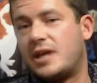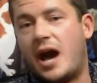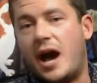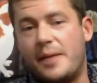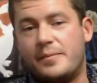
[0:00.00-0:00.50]

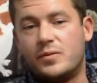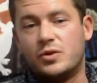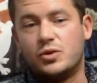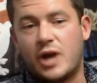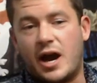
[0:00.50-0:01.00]
that
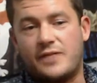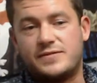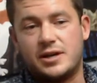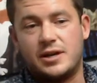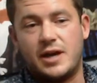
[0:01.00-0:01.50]
look
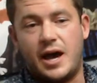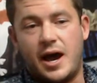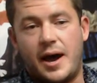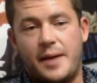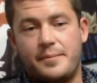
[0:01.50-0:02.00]
after
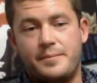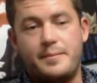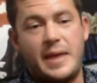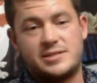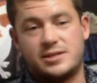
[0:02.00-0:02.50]

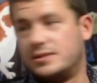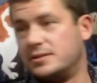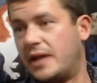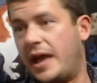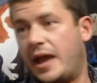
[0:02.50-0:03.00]

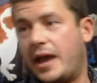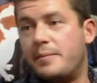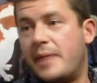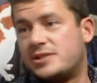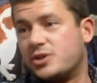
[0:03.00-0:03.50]
mental
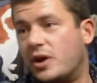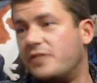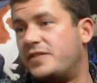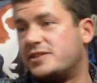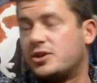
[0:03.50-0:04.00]

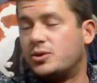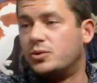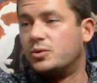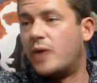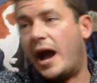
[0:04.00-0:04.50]
and physical